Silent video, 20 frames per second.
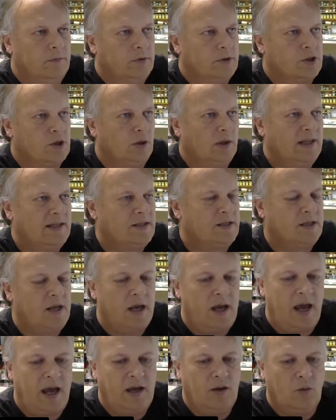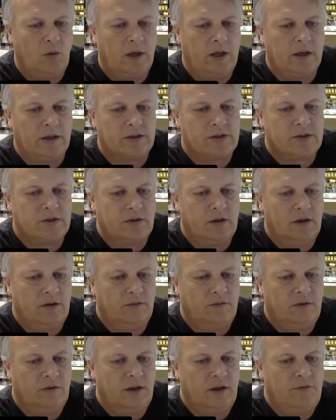So let's say 8 weeks.
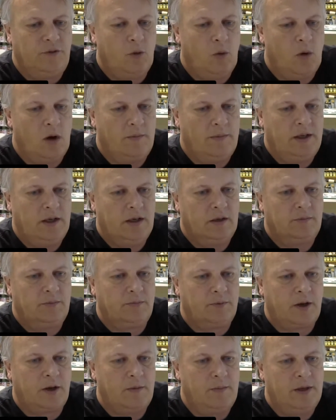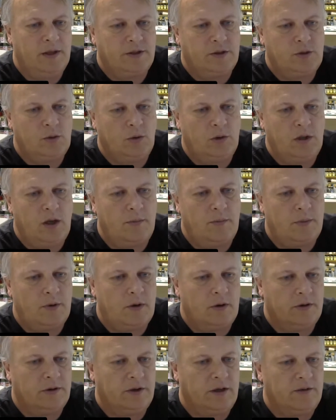If you want me to commit to a
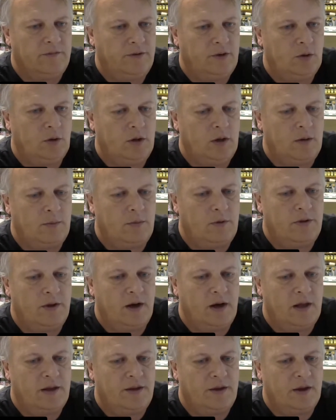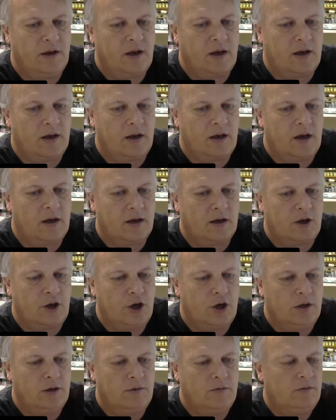number and give you a number that I think I
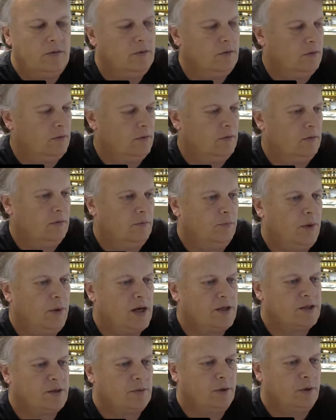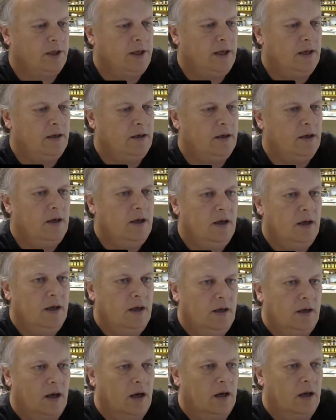could possibly hit,
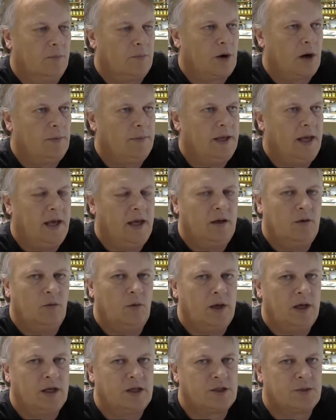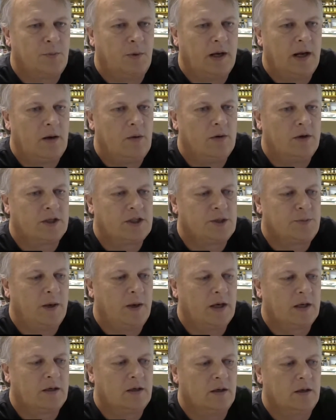probably 8 weeks, but I would
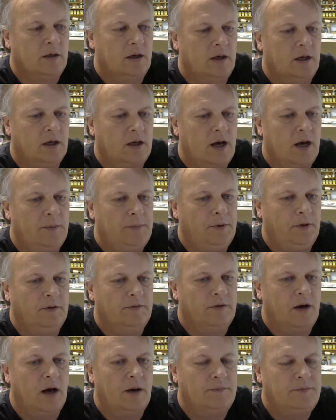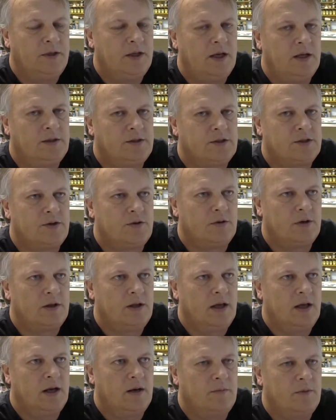expect a couple of updates during
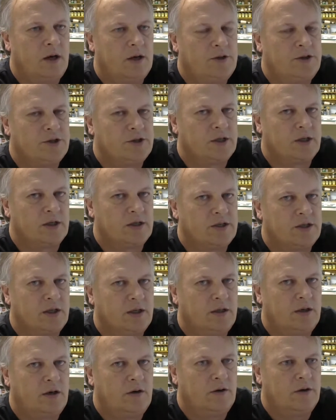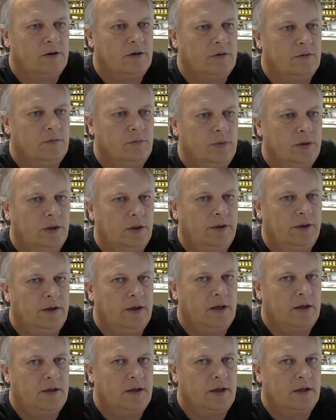that. I'm not just going to sit there and build
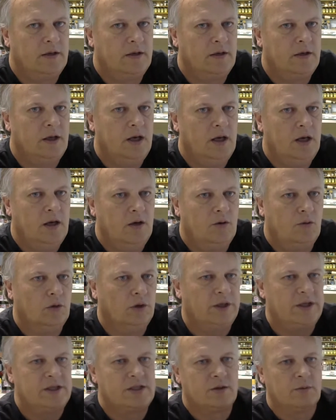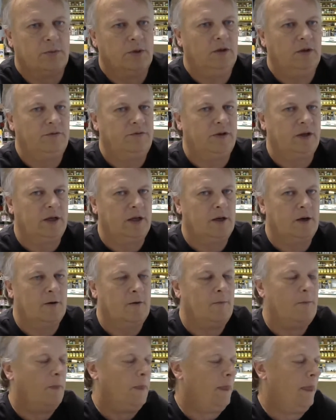it and then release a build
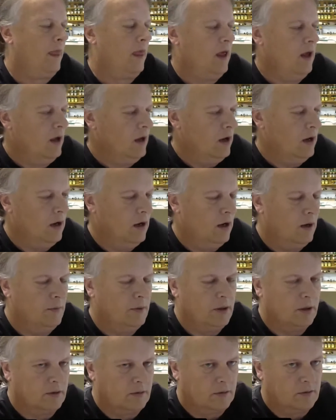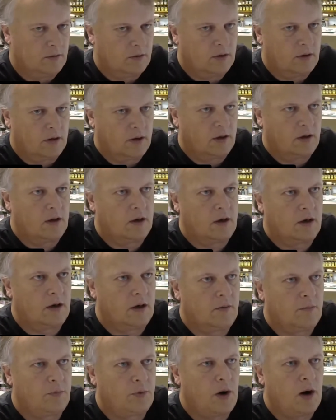video. I'm going to
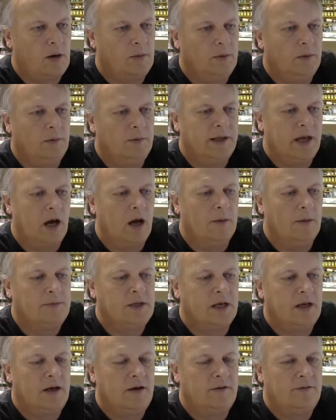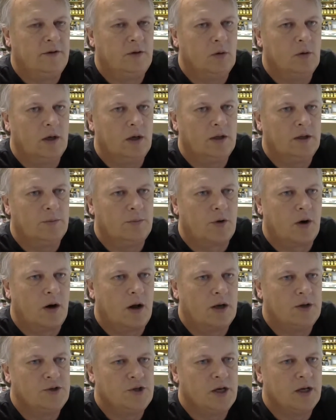probably update everyone on the
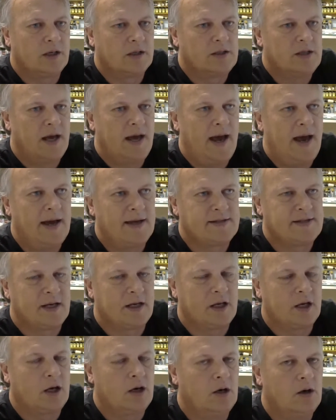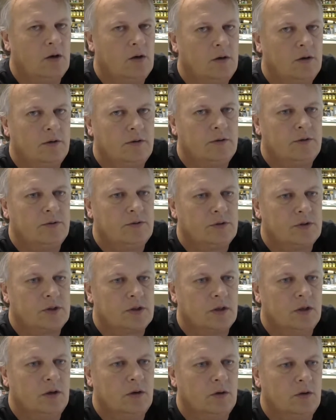project as I go.
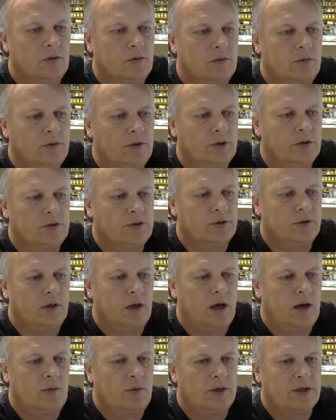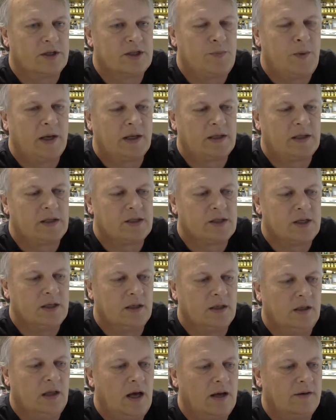So I would expect to see
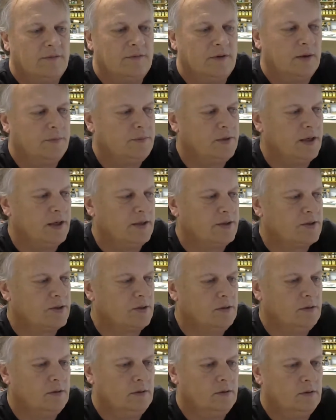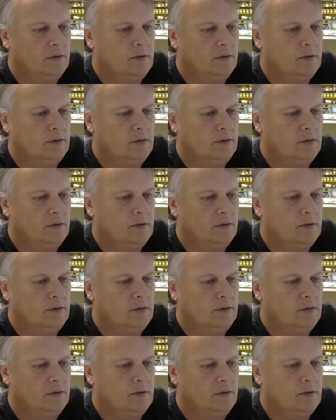a lot of updates.